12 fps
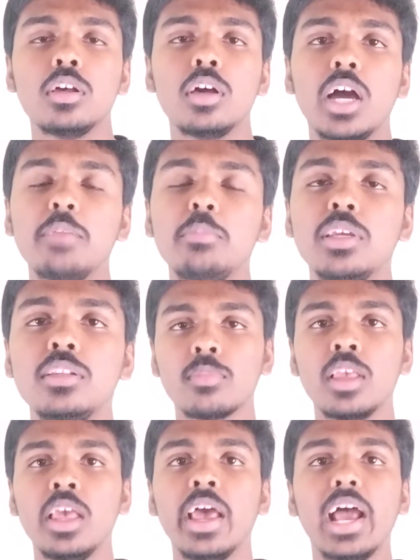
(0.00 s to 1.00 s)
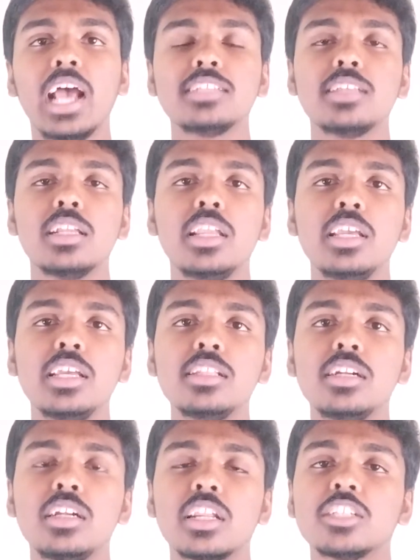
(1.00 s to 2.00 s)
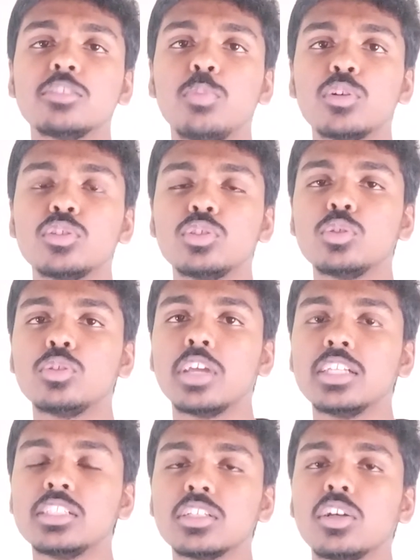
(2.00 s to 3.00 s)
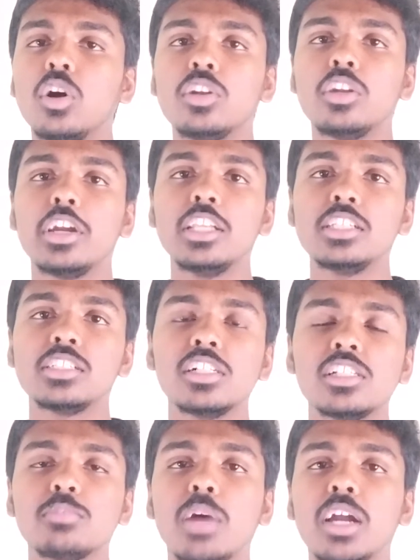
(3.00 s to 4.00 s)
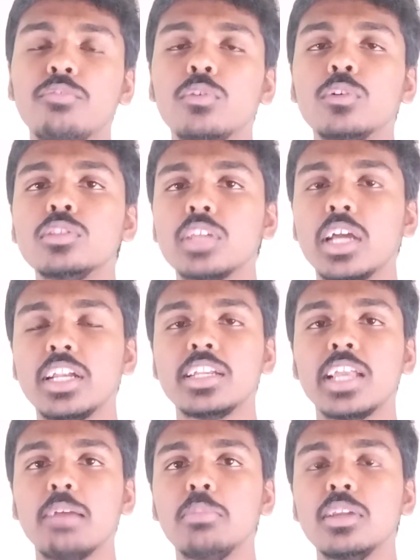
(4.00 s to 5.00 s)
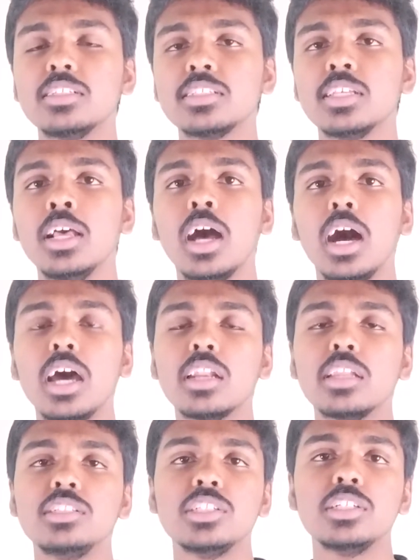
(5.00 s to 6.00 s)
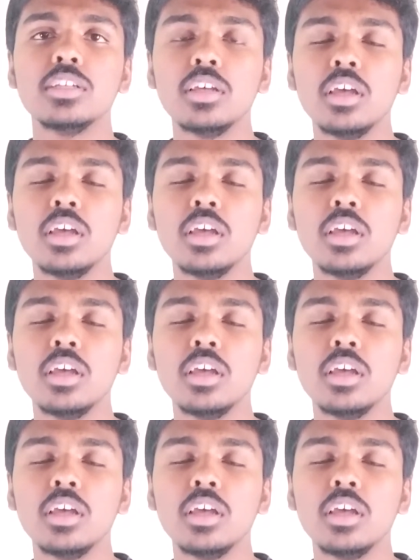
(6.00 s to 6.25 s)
I mean, as the layer that responds to touch on traditional smartphones and tablets are rigid,